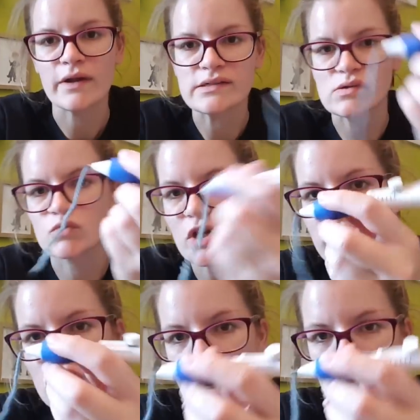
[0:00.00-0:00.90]
Okay, so I'm
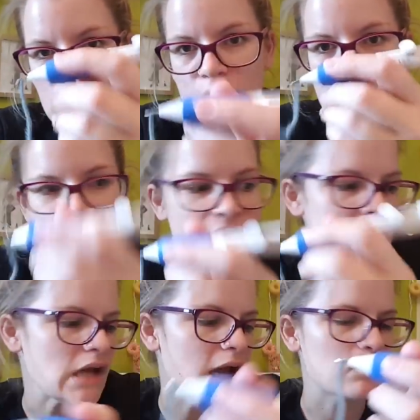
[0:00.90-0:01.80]
trying yarn
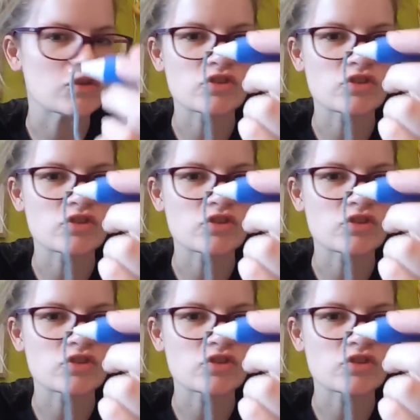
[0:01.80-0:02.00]
this time,